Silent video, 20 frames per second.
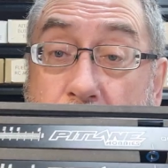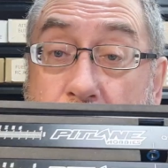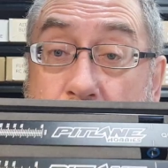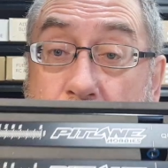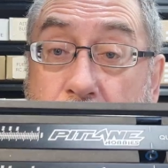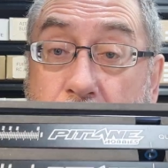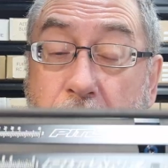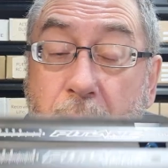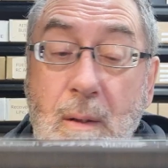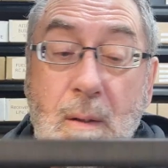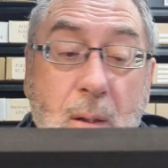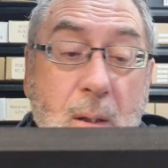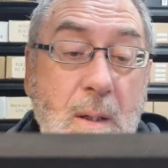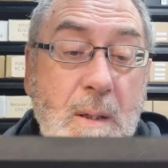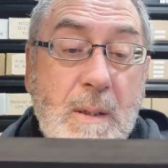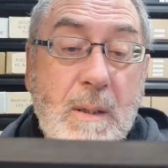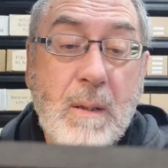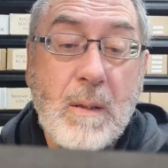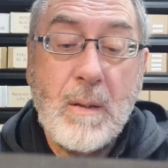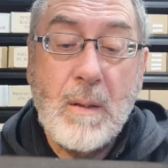fair few of
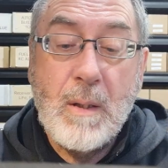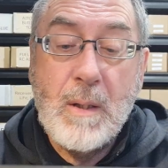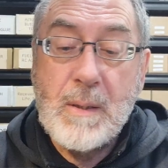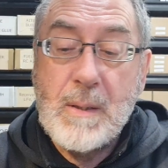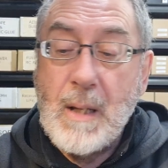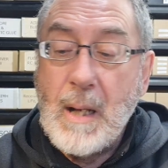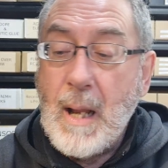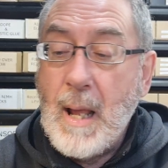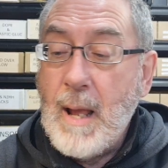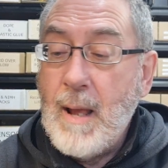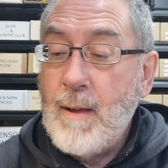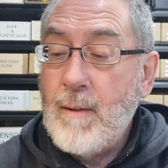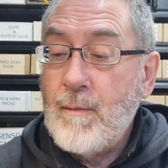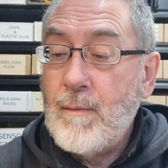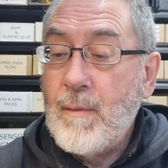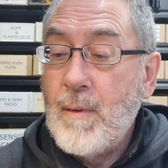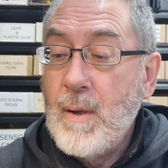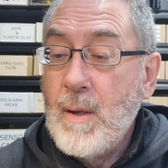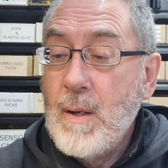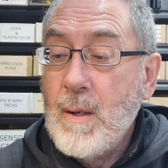these, and the guys that
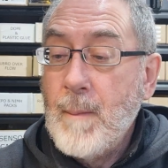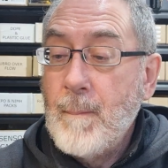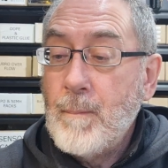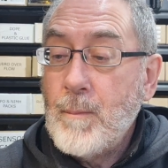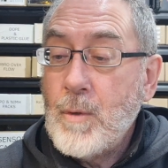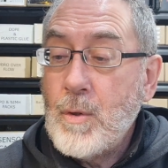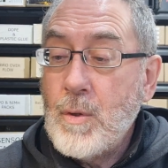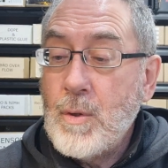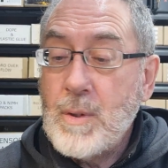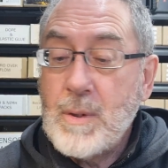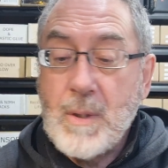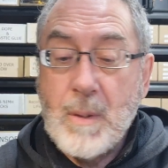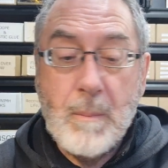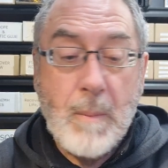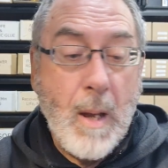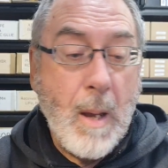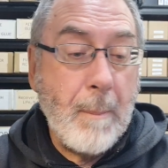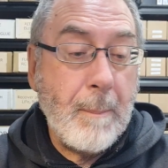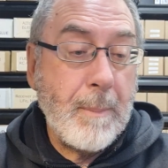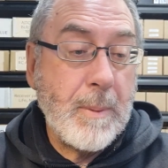have used
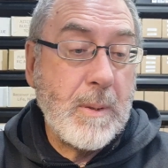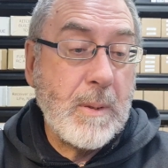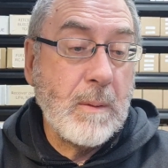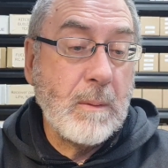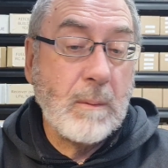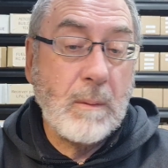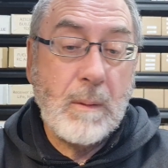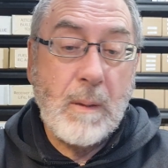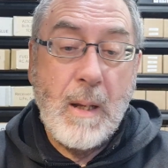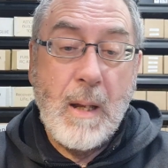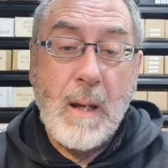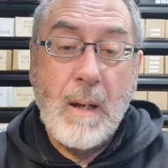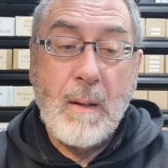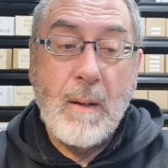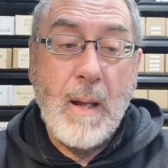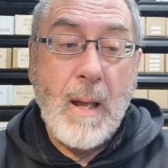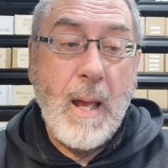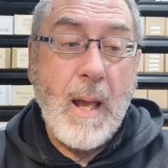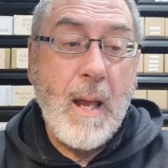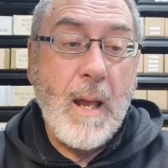them up till
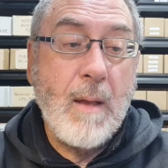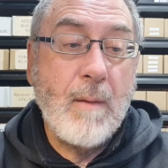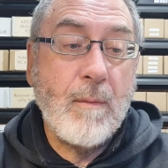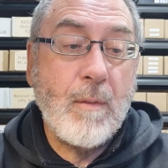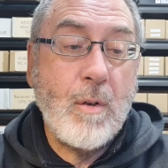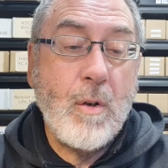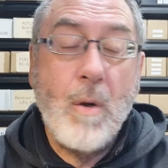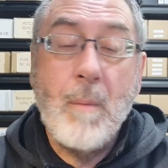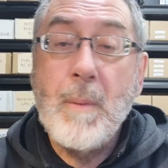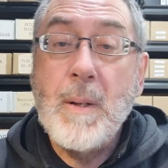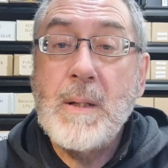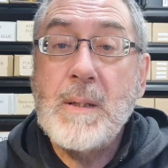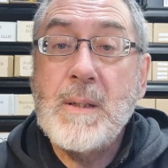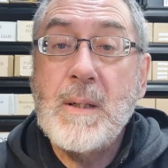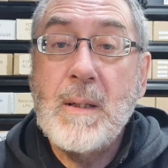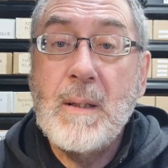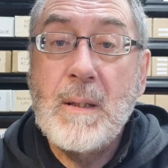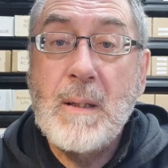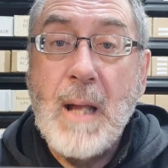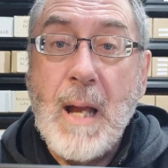now have
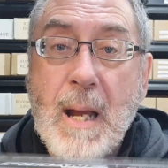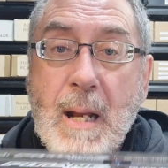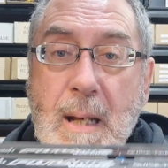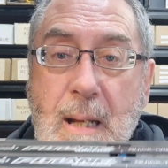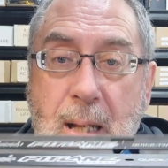commented that